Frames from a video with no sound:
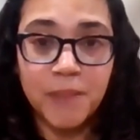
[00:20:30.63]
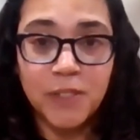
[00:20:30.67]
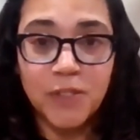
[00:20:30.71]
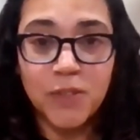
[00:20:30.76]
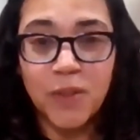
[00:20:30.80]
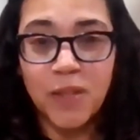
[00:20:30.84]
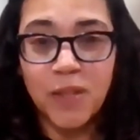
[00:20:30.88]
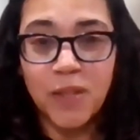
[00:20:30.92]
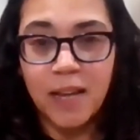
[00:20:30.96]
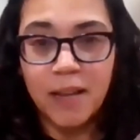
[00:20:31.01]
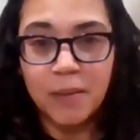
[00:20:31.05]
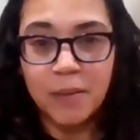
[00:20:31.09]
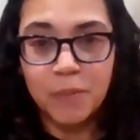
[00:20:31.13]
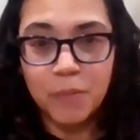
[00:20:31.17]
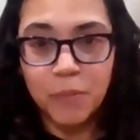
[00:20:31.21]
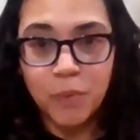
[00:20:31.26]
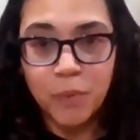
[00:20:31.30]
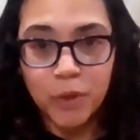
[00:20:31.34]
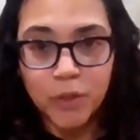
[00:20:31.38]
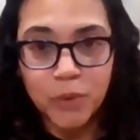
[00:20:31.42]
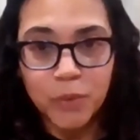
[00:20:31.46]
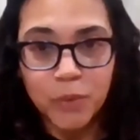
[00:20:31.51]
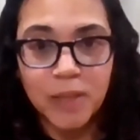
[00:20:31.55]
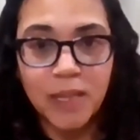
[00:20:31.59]
So then I
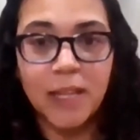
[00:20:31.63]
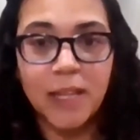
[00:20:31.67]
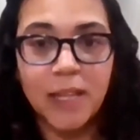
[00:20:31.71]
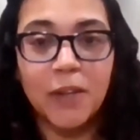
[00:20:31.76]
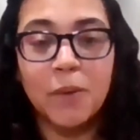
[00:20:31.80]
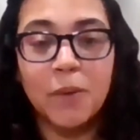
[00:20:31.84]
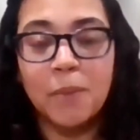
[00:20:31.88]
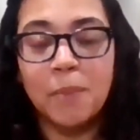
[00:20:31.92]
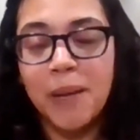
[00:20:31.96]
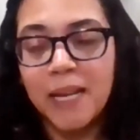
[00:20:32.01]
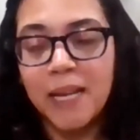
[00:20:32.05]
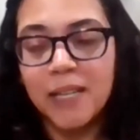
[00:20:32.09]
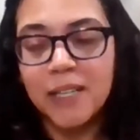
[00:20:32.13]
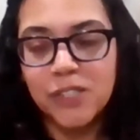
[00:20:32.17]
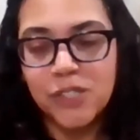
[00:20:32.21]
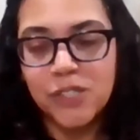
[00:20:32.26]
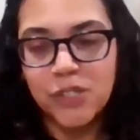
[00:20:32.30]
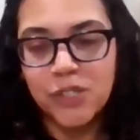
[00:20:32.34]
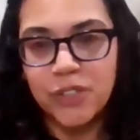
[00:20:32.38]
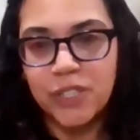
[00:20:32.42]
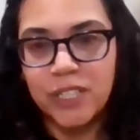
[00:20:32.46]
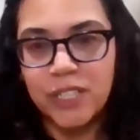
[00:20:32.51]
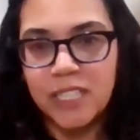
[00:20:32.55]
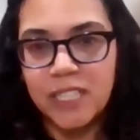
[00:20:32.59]
worked with like your bank
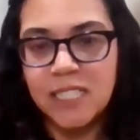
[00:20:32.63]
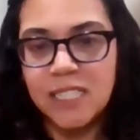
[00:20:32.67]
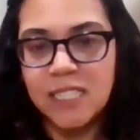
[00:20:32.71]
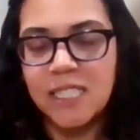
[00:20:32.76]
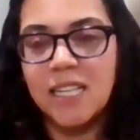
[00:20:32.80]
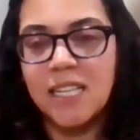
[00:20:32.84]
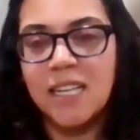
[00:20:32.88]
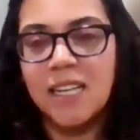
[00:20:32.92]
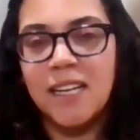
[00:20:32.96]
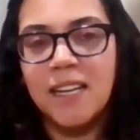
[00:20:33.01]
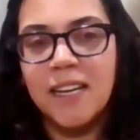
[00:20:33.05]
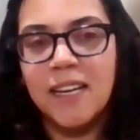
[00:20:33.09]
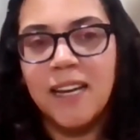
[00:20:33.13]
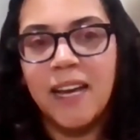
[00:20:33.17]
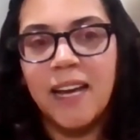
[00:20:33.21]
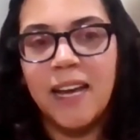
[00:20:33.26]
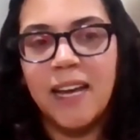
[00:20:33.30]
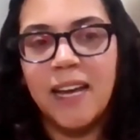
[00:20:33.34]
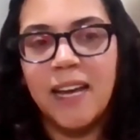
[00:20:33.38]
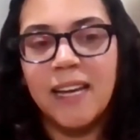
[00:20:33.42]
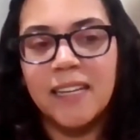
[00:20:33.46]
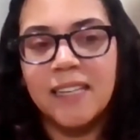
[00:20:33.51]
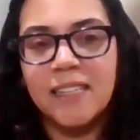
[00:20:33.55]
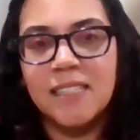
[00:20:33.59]
attorneys,
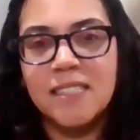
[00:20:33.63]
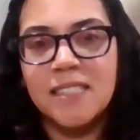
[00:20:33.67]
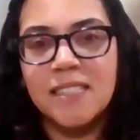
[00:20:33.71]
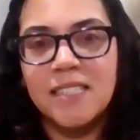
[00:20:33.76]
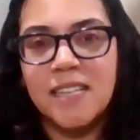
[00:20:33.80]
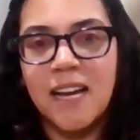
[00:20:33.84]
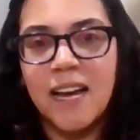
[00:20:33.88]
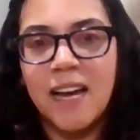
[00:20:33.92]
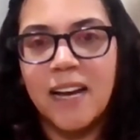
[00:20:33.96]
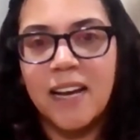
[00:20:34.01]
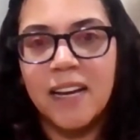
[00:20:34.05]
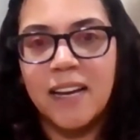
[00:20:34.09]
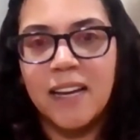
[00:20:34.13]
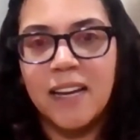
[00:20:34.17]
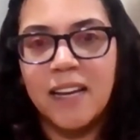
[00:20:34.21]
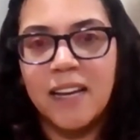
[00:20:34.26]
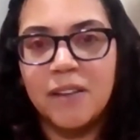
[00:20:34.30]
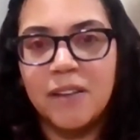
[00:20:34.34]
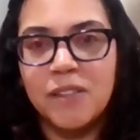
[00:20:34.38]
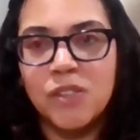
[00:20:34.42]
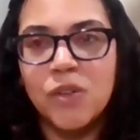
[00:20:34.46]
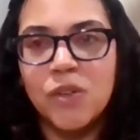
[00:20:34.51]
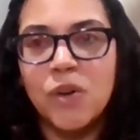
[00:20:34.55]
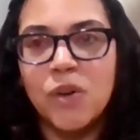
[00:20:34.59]
and
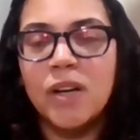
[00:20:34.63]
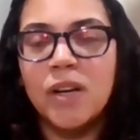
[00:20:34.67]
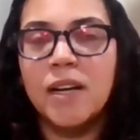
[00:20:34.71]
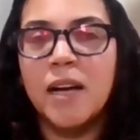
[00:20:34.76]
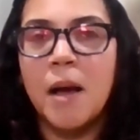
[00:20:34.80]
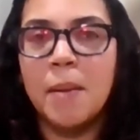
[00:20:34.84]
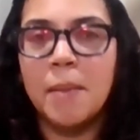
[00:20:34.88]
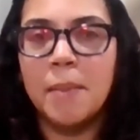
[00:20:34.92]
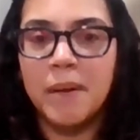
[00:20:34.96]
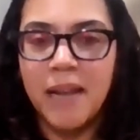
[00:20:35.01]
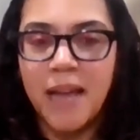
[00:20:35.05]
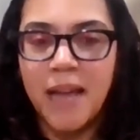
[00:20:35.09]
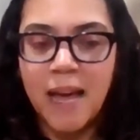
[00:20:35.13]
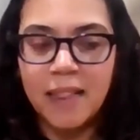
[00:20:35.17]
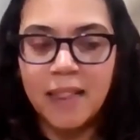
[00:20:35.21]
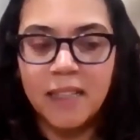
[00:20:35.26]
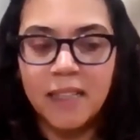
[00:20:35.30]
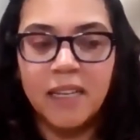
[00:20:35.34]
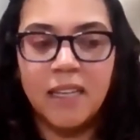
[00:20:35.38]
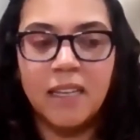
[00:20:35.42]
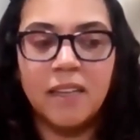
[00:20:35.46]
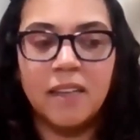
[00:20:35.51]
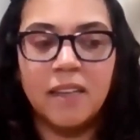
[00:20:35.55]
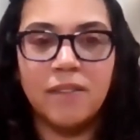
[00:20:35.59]
I saw a
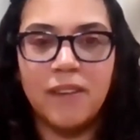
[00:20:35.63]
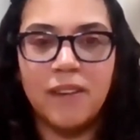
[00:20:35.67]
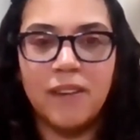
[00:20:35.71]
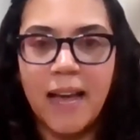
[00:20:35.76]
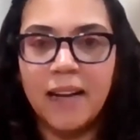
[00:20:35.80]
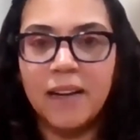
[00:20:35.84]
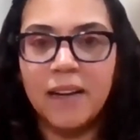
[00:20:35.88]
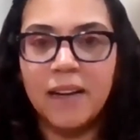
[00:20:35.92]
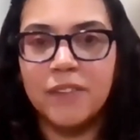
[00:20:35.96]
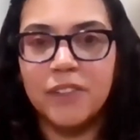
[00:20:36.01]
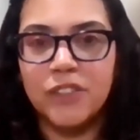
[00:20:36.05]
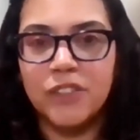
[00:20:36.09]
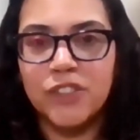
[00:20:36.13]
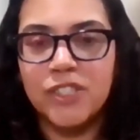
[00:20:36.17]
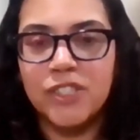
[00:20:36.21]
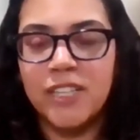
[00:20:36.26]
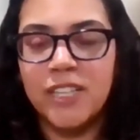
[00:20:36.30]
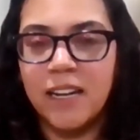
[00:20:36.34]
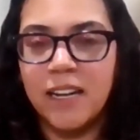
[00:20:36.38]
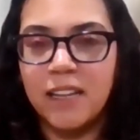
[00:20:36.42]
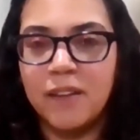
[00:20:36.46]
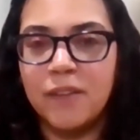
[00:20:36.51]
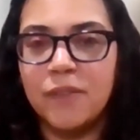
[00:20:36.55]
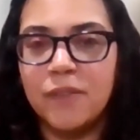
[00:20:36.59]
commonality of lack of
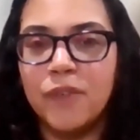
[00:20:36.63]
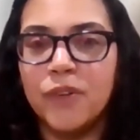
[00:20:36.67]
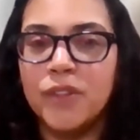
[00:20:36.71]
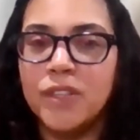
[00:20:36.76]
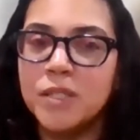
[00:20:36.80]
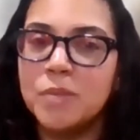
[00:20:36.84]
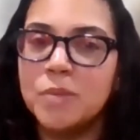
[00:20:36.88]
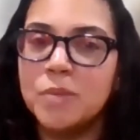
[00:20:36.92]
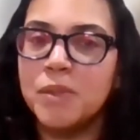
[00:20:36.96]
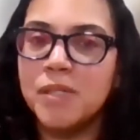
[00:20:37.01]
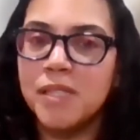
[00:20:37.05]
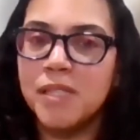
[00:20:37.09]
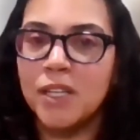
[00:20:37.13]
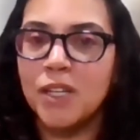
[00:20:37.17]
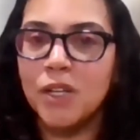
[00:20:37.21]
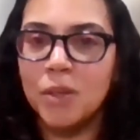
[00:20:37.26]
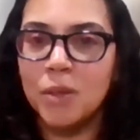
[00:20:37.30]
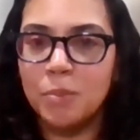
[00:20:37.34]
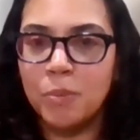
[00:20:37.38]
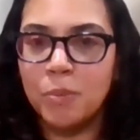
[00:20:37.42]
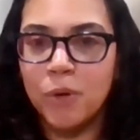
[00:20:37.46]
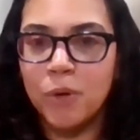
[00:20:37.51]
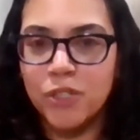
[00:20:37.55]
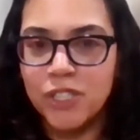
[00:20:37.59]
understanding for this
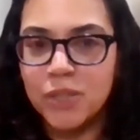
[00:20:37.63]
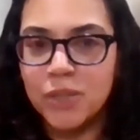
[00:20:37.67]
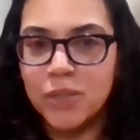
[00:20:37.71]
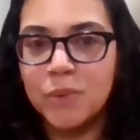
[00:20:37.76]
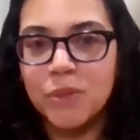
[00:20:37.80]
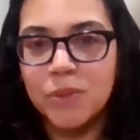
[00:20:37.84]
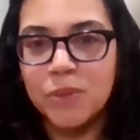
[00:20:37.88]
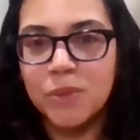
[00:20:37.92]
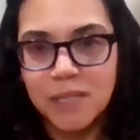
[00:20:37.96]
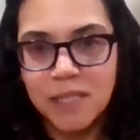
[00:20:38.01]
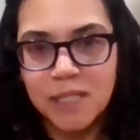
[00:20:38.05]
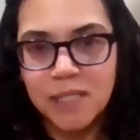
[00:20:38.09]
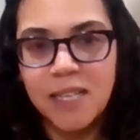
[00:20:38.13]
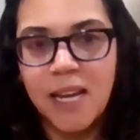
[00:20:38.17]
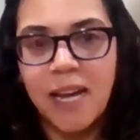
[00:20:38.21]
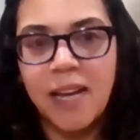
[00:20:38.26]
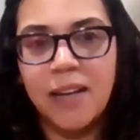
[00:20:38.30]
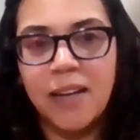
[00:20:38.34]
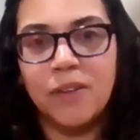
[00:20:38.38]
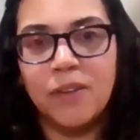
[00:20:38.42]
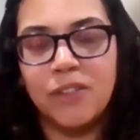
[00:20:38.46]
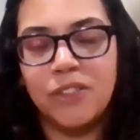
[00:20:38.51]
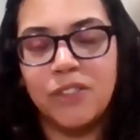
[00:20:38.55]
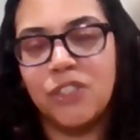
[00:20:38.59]
particular portion, which was the
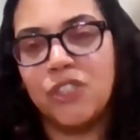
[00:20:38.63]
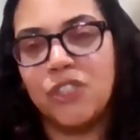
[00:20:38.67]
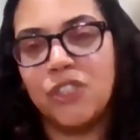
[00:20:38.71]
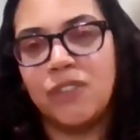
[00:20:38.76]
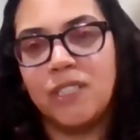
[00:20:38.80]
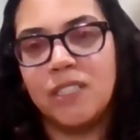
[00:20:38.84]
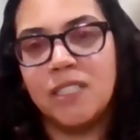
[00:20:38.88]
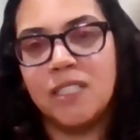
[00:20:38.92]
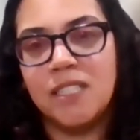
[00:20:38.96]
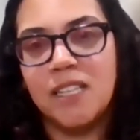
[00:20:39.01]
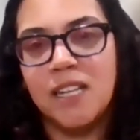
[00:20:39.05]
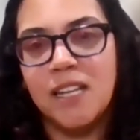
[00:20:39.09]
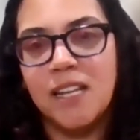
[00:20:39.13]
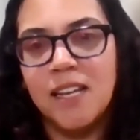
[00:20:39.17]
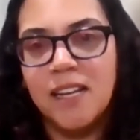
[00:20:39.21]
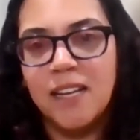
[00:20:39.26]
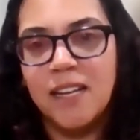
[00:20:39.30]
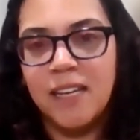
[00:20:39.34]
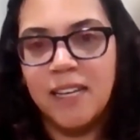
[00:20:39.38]
title insurance.